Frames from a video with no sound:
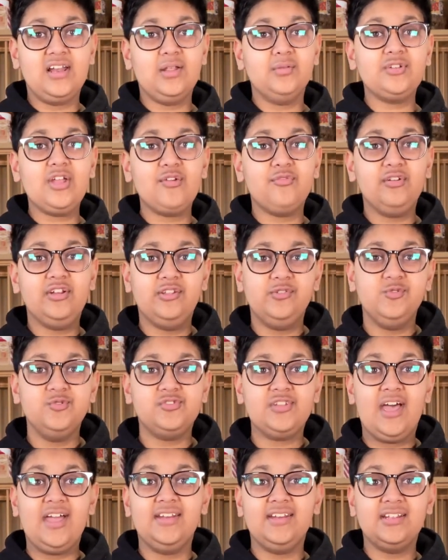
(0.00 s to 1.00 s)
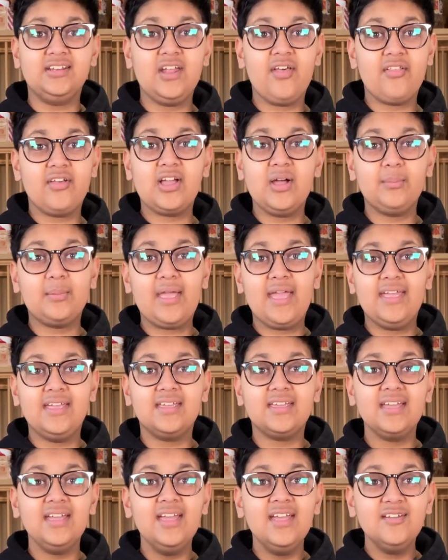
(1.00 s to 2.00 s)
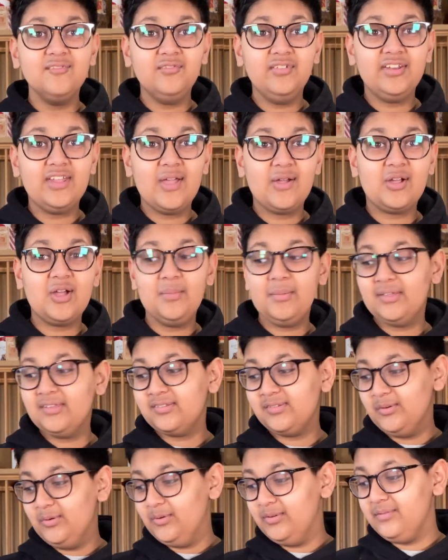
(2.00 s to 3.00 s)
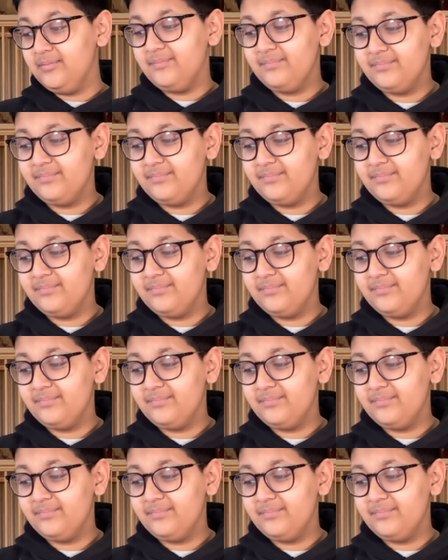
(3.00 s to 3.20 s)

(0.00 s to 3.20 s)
I'll definitely use that in another cupcake video coming soon.